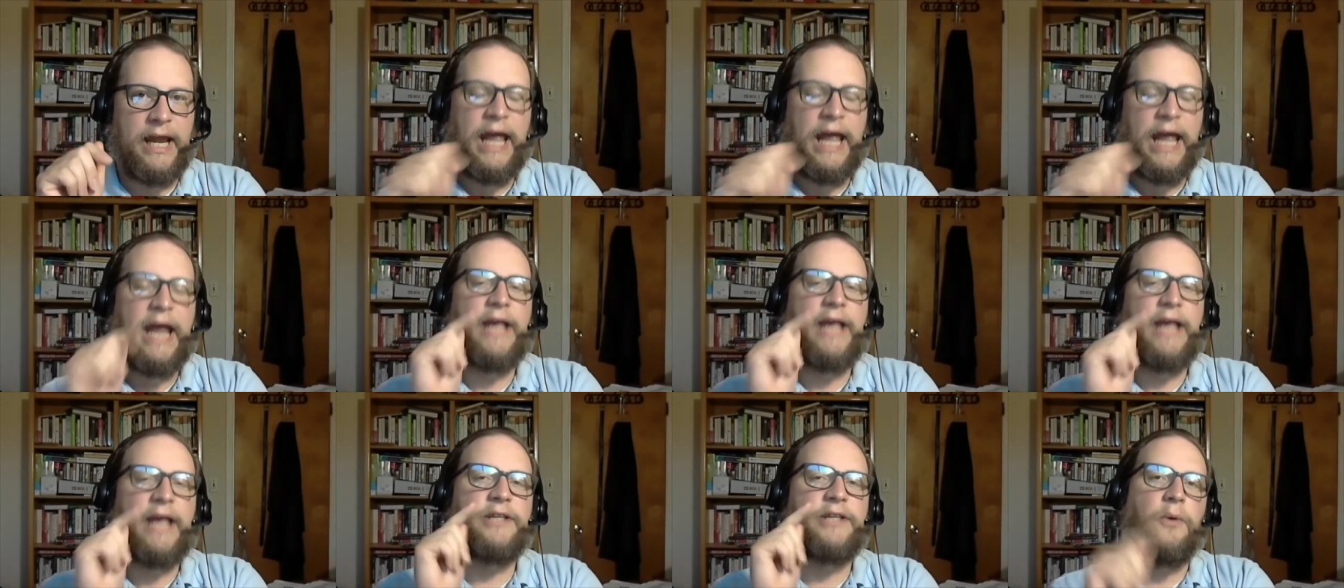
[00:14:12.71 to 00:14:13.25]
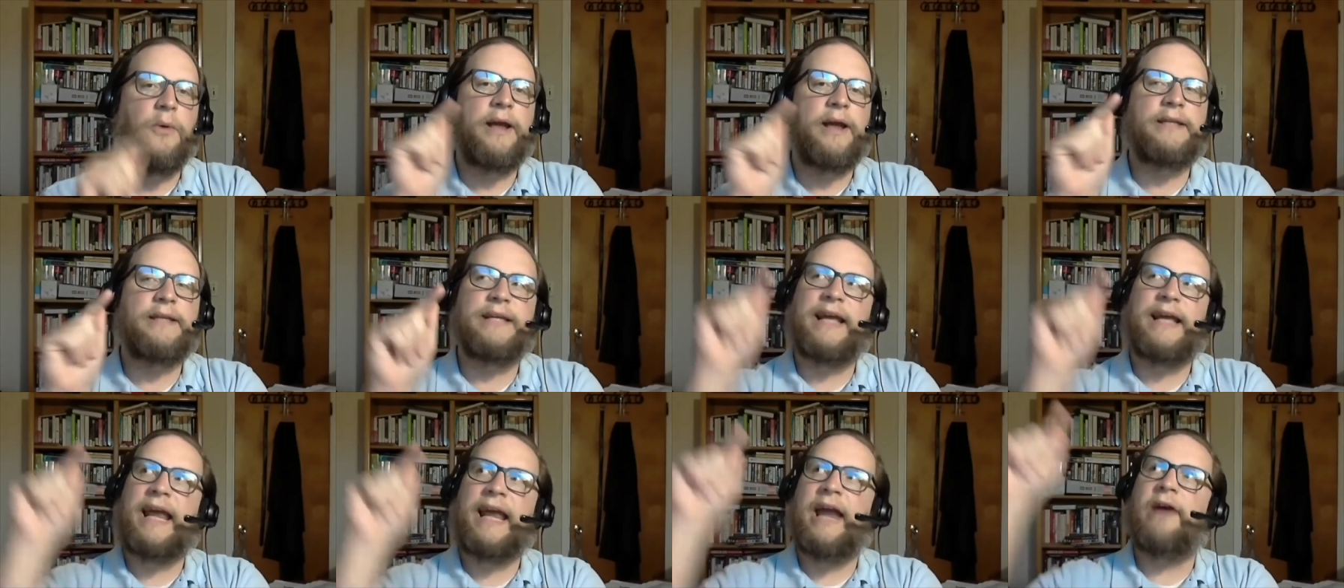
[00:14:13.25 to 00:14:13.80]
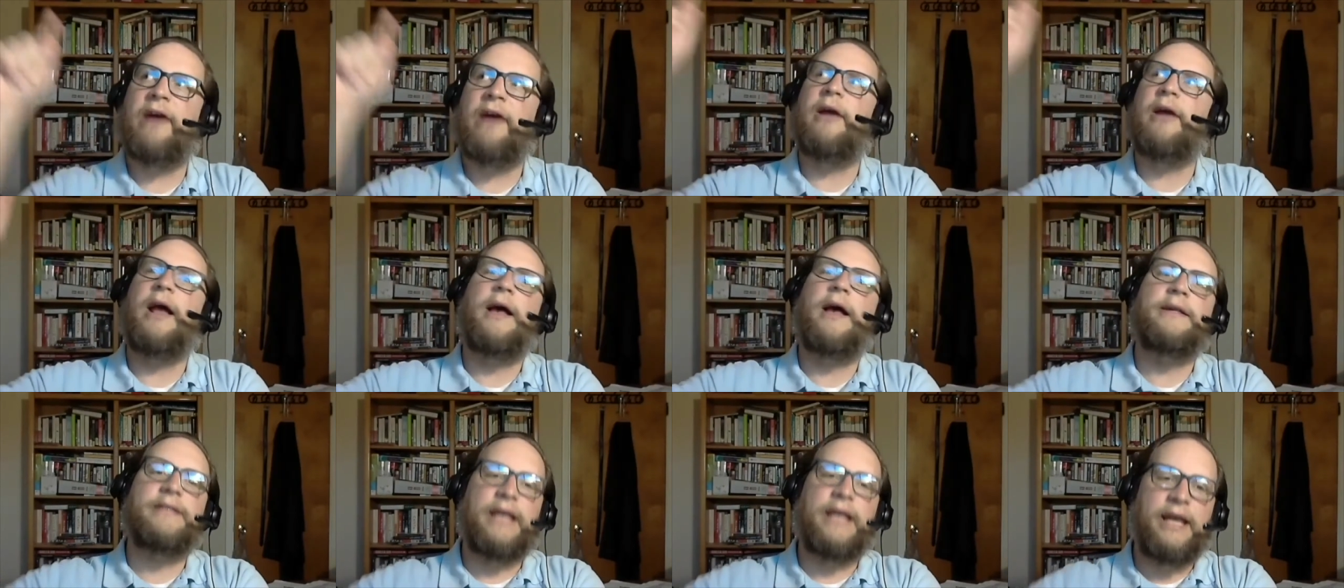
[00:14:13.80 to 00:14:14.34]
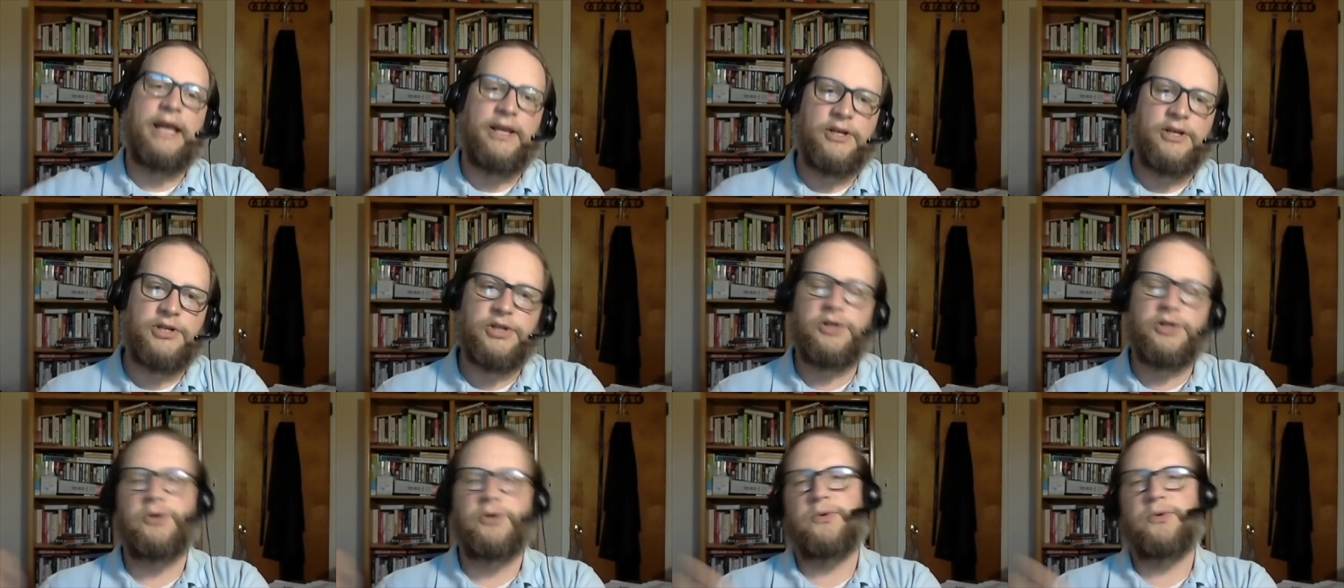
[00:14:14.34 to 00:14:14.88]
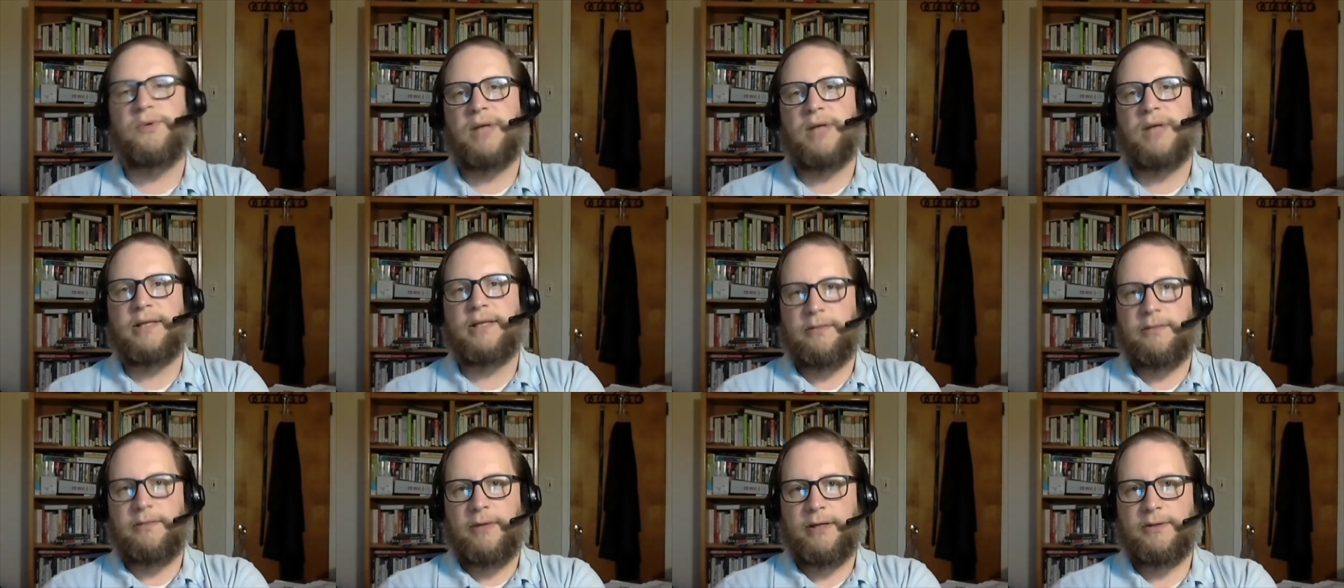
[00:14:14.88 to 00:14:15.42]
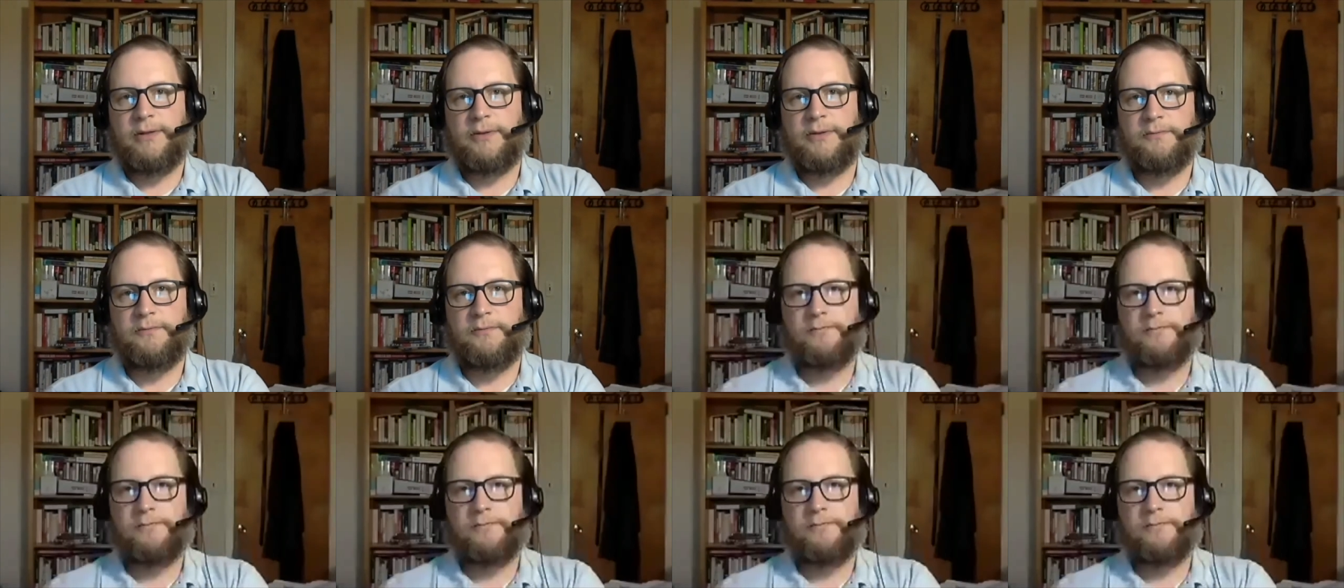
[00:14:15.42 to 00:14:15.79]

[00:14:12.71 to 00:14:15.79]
is going to carry us into the New Testament.